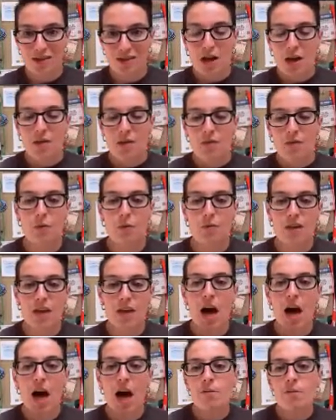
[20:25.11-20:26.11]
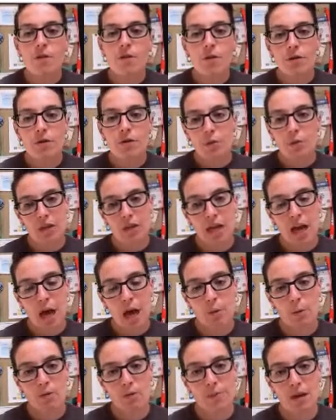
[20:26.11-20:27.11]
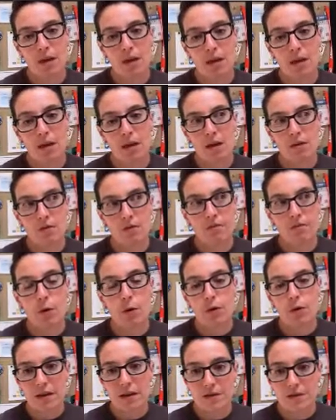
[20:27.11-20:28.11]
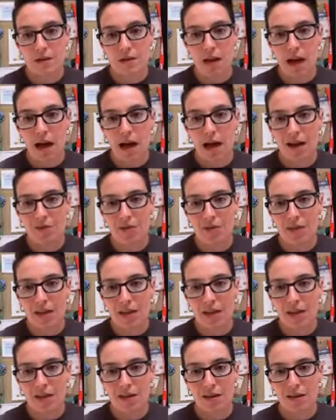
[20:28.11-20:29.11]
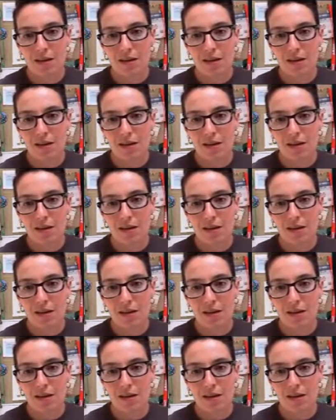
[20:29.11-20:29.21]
So the upvoting really helps me focus on the